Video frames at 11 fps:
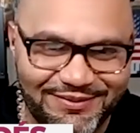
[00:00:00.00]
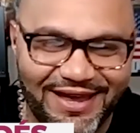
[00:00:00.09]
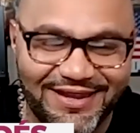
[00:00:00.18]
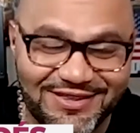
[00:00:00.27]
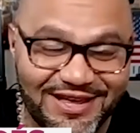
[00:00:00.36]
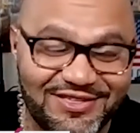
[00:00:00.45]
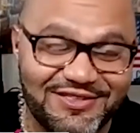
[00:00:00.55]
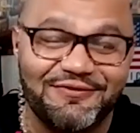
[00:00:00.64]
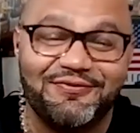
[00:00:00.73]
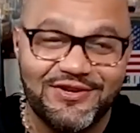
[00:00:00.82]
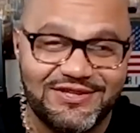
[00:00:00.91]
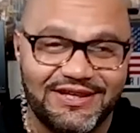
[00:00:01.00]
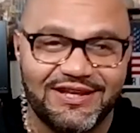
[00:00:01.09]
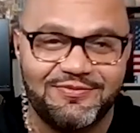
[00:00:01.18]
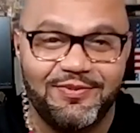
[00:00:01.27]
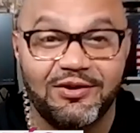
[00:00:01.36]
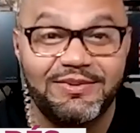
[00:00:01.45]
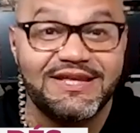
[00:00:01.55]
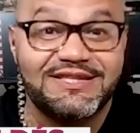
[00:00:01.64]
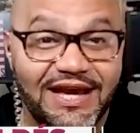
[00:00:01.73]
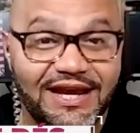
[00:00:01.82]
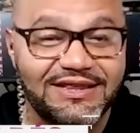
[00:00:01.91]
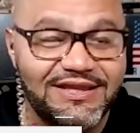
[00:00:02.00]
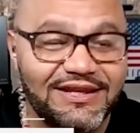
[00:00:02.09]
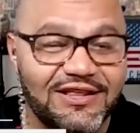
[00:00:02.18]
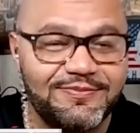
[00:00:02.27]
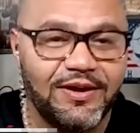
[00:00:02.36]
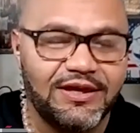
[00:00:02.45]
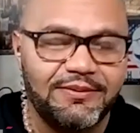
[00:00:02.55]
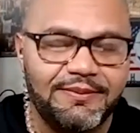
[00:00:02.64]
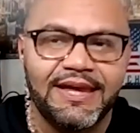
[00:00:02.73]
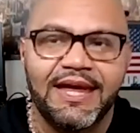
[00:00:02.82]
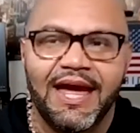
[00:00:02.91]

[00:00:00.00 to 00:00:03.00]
And so that's the first thing that's bugging me. The second thing that's bugging me,